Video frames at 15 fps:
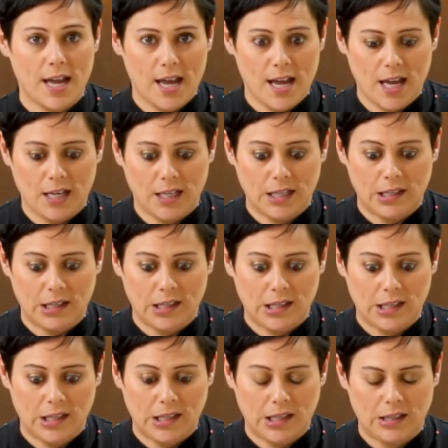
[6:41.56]
and
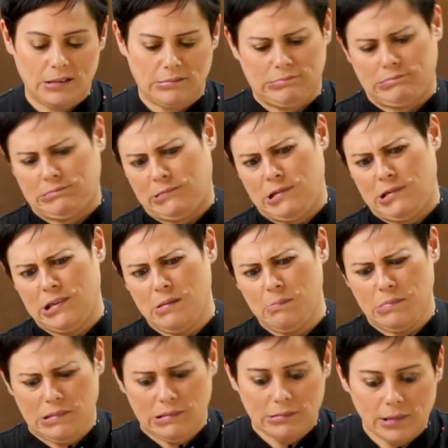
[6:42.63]

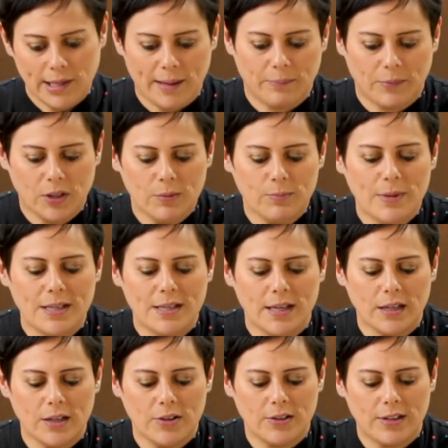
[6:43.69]
cucumber. Yeah, mint
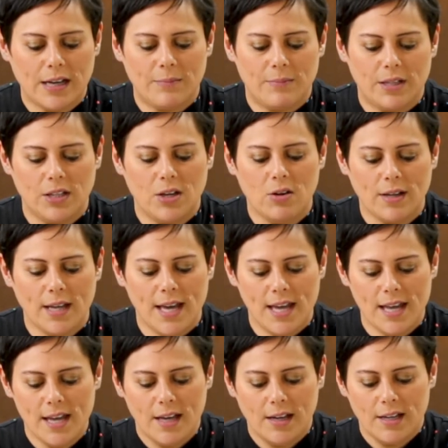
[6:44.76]
and cucumber yogi.